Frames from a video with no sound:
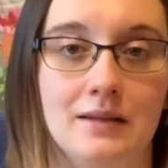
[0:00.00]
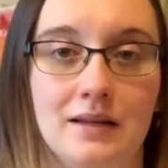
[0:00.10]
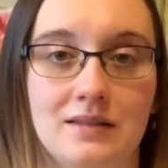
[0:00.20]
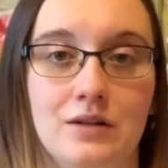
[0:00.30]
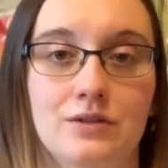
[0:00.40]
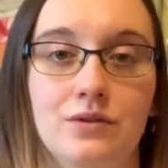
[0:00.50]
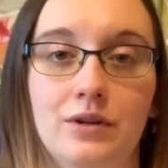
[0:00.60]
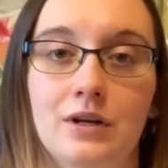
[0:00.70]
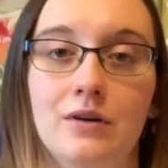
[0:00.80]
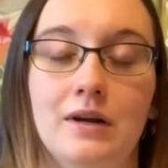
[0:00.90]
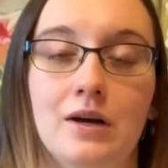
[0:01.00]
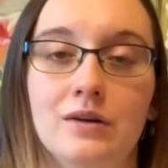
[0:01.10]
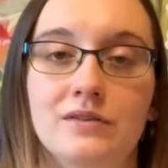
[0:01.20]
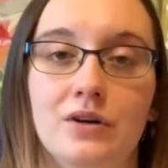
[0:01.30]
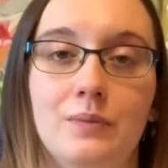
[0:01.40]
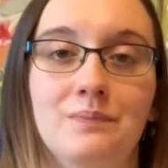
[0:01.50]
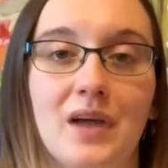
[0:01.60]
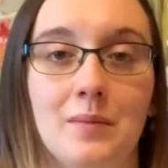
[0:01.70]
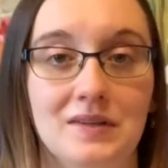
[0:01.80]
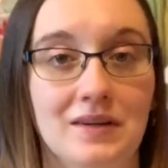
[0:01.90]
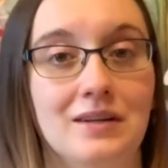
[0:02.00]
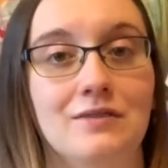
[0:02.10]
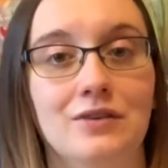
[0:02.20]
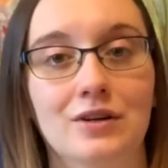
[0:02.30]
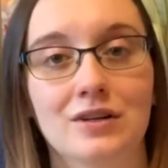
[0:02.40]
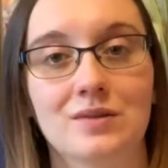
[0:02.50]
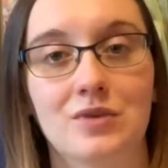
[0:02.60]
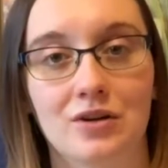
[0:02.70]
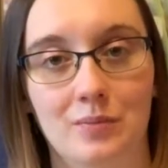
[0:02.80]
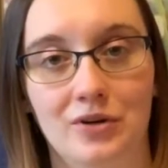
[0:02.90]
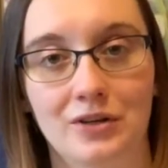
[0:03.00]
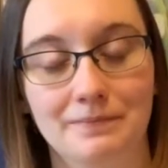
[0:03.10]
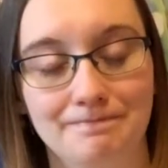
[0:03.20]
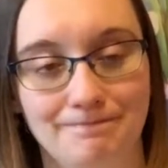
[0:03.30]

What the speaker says: That sounds really good right now, so I'm excited for some chocolate pudding.